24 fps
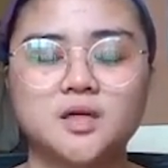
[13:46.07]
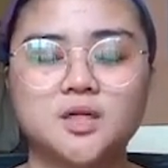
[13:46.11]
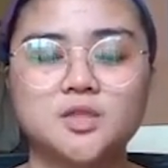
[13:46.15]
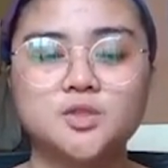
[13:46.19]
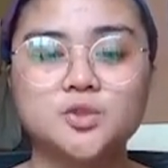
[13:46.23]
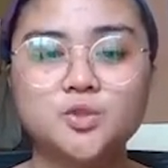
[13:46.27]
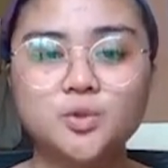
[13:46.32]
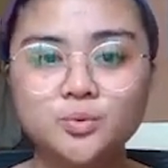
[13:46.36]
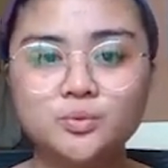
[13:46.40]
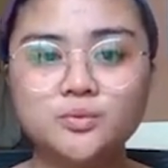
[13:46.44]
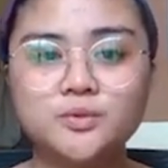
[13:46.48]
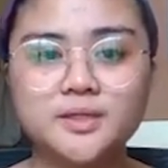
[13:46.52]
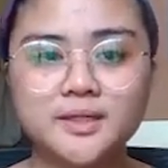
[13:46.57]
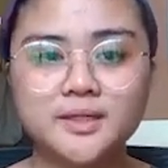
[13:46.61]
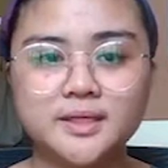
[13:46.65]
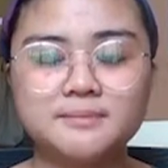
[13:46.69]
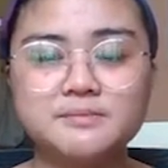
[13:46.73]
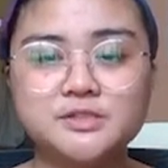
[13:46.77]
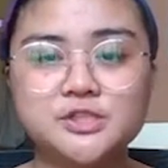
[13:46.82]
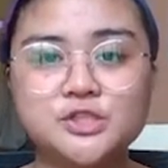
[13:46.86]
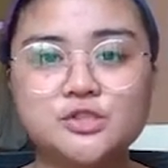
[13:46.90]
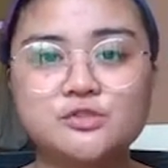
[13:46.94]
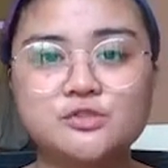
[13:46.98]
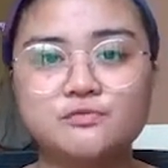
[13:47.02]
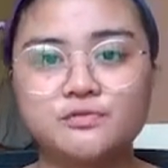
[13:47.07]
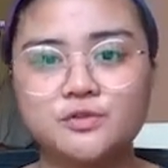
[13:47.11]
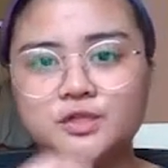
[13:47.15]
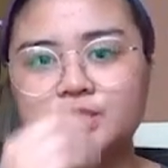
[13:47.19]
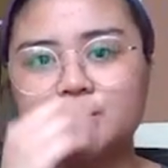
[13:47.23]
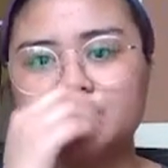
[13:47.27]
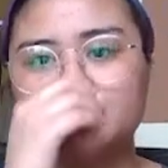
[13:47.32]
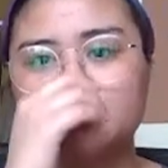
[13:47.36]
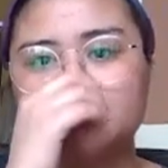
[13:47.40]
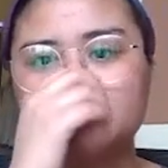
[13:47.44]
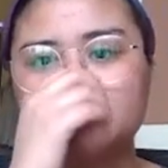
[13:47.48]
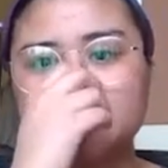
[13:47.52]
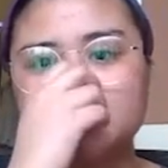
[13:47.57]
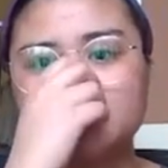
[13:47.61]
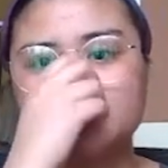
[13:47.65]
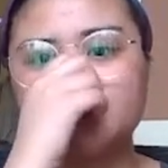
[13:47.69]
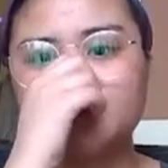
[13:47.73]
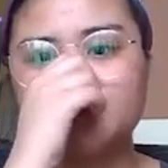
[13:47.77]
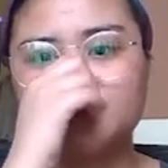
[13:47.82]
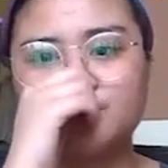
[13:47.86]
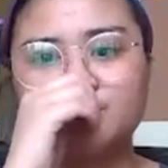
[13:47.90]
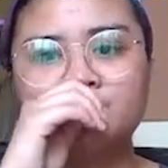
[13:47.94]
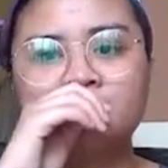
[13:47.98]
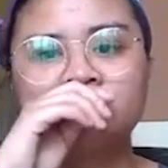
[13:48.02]
do the images for her.
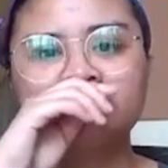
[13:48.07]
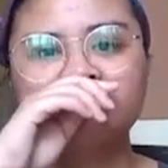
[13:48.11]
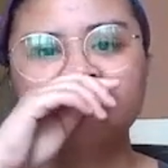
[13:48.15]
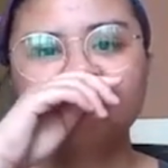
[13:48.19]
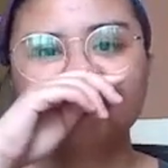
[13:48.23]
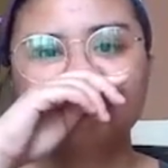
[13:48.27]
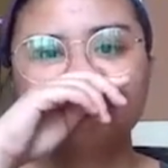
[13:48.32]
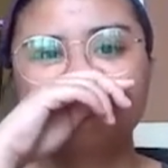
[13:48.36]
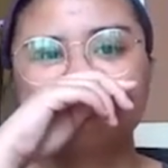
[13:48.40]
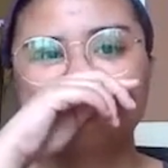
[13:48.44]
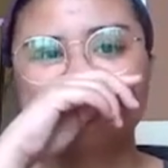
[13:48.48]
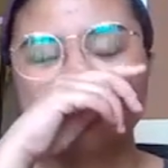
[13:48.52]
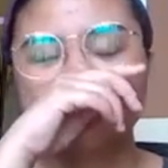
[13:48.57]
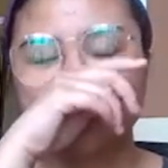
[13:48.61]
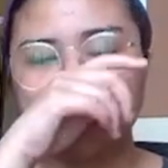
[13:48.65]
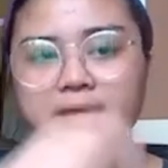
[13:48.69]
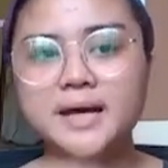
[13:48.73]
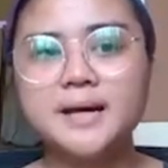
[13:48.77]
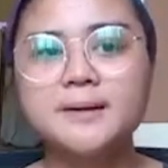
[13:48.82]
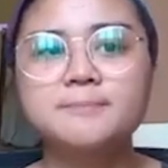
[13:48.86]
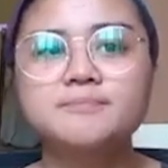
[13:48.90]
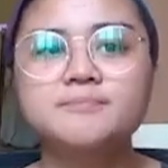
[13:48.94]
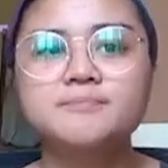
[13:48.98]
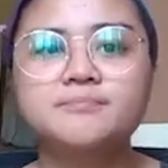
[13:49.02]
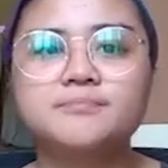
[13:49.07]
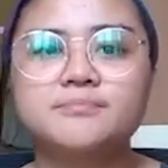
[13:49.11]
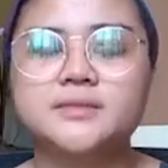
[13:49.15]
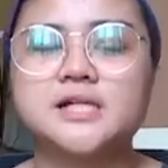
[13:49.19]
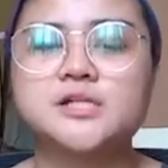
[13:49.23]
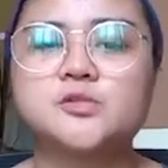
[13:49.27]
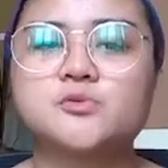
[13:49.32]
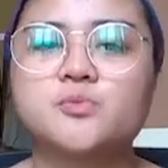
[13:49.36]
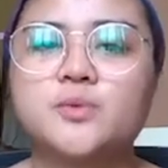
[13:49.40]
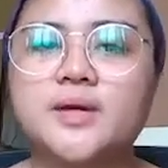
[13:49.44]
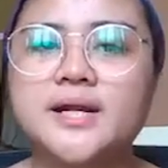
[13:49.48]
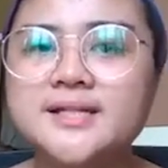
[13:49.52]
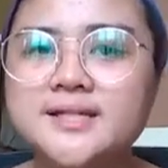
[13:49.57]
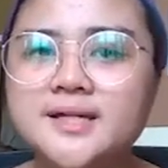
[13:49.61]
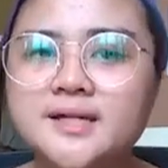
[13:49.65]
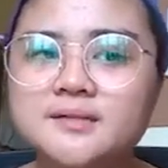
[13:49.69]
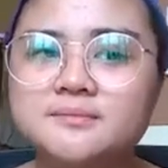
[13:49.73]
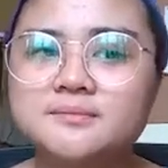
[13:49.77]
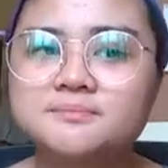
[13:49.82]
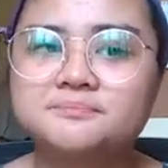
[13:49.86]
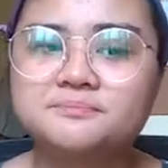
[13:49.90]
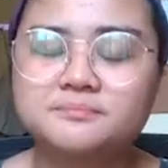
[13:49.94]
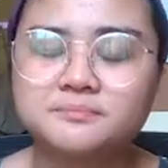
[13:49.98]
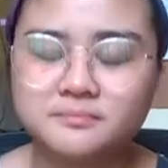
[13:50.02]
So yeah, that's what I did.
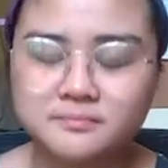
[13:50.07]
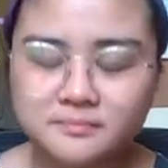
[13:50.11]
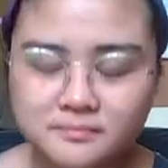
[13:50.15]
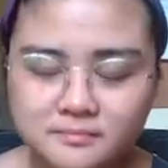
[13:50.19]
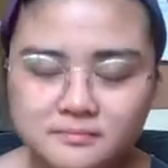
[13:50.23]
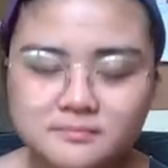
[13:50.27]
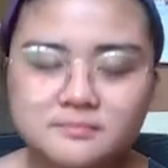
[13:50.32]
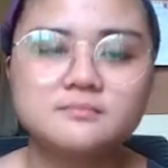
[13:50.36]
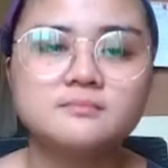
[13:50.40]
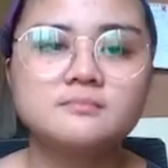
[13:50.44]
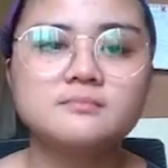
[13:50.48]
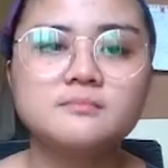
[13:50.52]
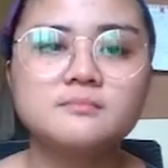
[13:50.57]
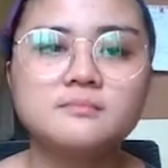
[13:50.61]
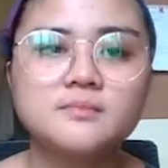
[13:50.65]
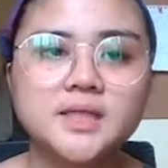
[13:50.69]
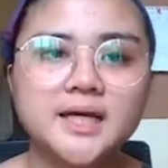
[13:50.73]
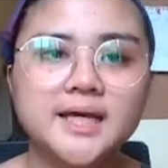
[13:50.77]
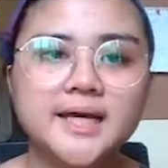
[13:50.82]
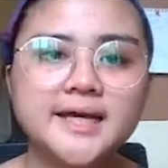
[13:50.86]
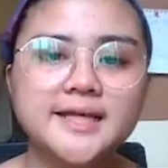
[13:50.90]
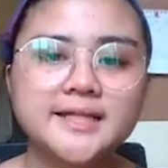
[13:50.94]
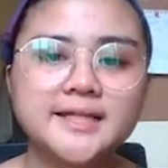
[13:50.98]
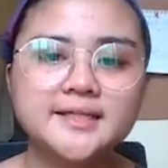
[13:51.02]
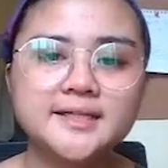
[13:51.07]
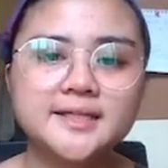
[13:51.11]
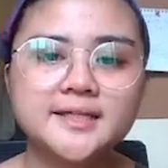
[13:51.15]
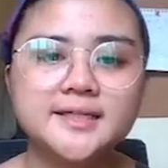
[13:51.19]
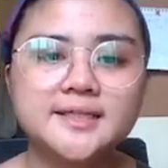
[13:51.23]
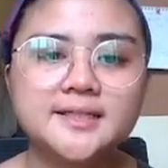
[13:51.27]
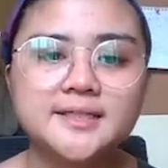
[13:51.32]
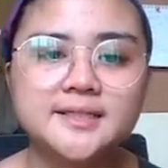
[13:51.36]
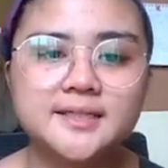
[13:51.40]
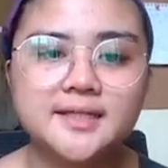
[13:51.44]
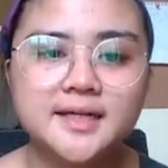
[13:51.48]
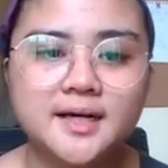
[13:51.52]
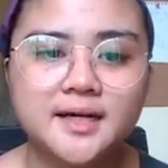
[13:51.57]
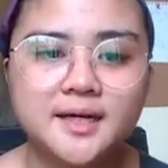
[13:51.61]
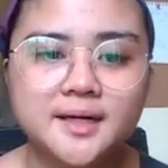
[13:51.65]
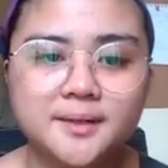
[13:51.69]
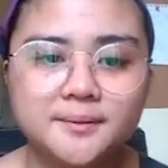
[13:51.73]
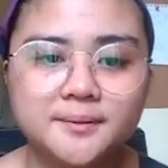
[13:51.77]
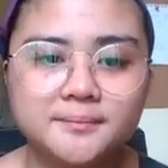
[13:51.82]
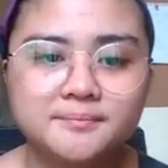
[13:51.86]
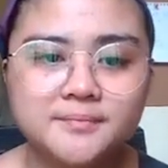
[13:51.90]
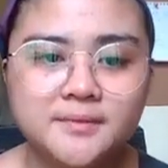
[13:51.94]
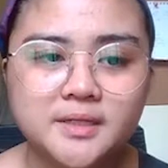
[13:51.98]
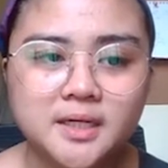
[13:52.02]
And then
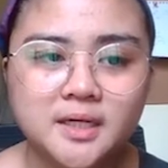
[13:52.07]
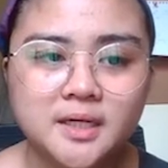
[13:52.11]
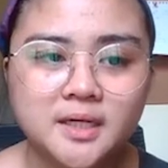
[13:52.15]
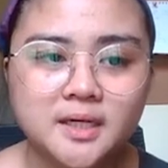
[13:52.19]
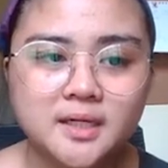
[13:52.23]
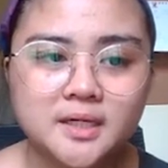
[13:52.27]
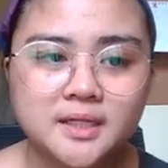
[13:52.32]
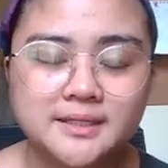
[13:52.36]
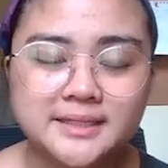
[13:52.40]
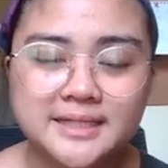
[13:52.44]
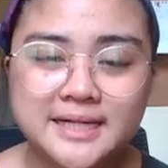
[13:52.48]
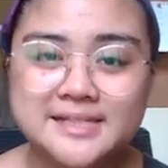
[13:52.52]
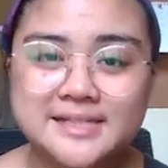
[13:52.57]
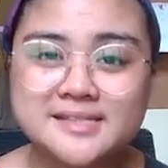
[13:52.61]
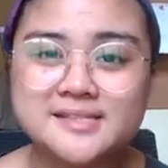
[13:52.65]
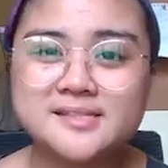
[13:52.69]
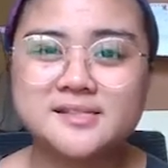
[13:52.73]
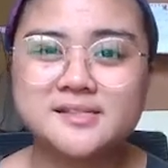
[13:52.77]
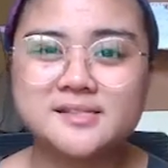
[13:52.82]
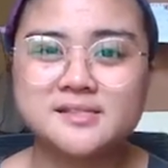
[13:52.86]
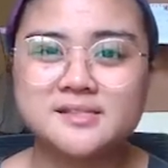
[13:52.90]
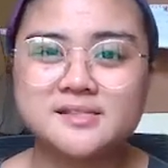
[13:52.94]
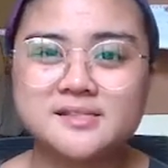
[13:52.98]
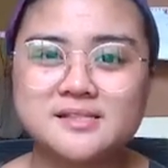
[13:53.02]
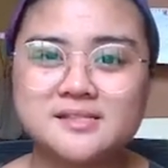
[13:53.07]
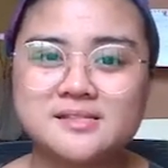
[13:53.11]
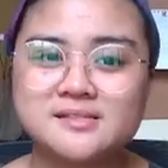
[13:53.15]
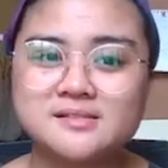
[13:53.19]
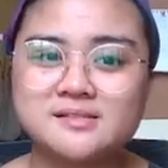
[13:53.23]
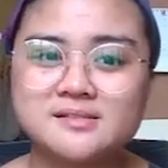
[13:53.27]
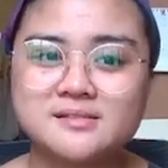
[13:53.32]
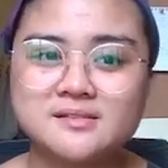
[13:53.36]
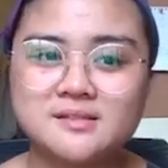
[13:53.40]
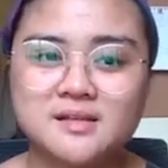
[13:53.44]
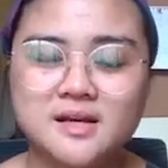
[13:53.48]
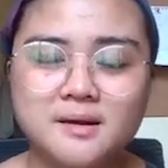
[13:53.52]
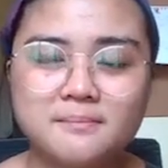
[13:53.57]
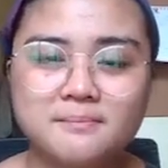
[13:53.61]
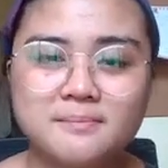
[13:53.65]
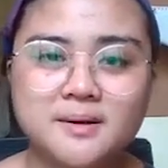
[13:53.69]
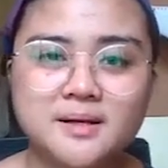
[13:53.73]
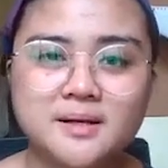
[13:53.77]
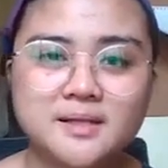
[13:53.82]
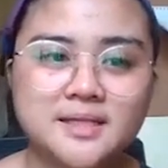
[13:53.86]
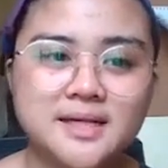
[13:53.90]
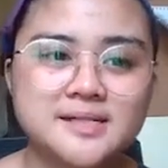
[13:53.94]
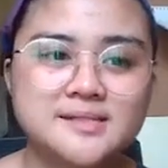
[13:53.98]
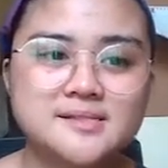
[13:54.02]
that's
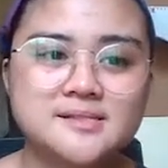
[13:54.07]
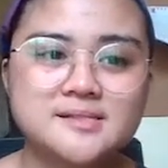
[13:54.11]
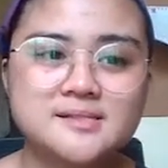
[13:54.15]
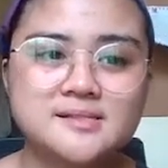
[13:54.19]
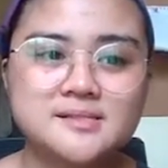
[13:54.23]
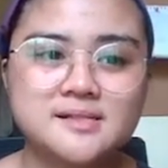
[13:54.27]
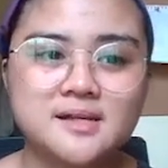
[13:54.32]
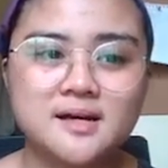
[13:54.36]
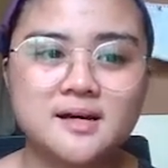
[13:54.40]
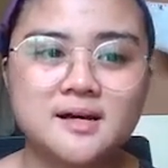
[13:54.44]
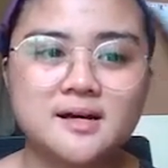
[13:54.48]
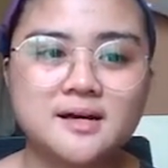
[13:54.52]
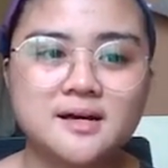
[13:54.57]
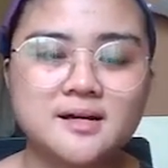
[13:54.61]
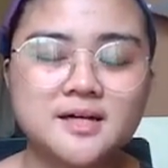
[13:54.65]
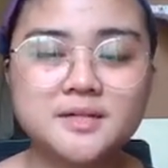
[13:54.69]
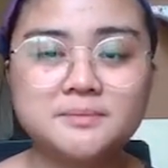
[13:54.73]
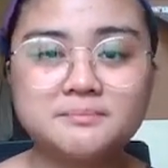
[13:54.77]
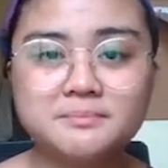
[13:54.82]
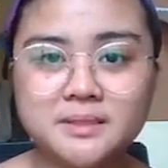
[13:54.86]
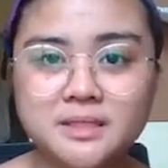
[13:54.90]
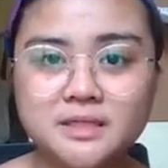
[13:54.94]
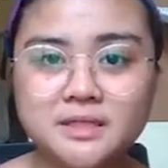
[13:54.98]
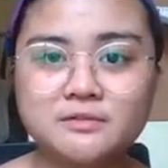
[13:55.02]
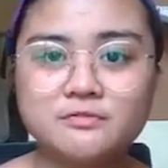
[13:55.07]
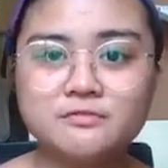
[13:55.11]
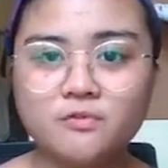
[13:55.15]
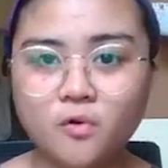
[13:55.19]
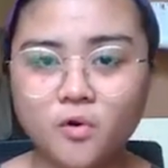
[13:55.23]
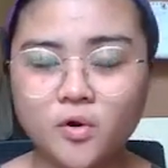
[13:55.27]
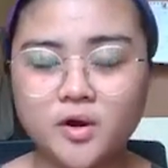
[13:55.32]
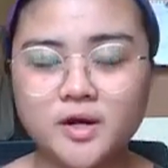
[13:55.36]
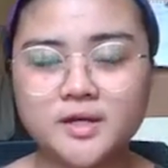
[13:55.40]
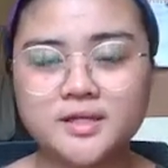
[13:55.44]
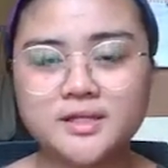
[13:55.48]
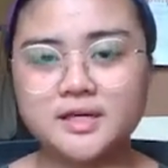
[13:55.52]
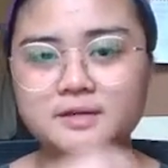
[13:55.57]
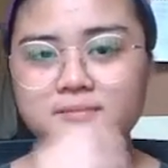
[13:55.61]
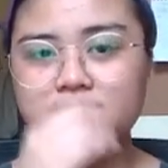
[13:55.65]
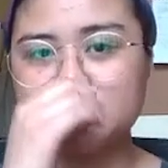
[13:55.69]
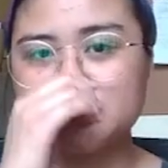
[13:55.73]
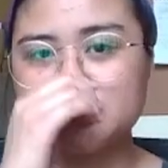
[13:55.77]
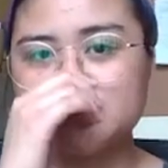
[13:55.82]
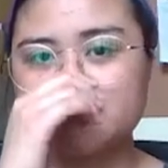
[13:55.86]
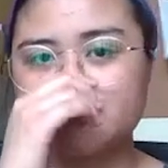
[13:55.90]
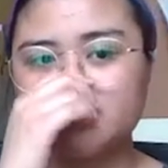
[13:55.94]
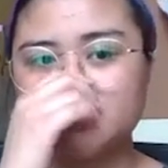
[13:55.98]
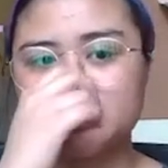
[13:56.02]
gonna be for the
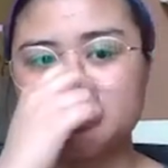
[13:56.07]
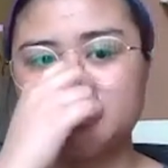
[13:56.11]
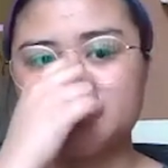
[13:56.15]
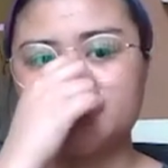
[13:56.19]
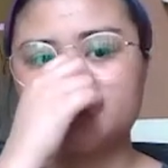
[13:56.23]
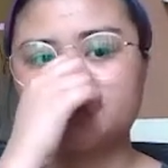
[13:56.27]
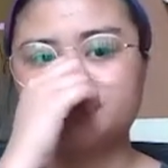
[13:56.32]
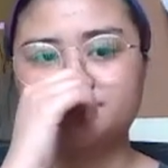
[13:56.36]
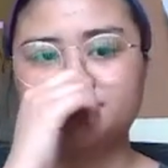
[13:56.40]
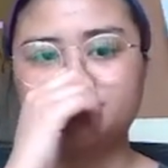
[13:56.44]
image filter.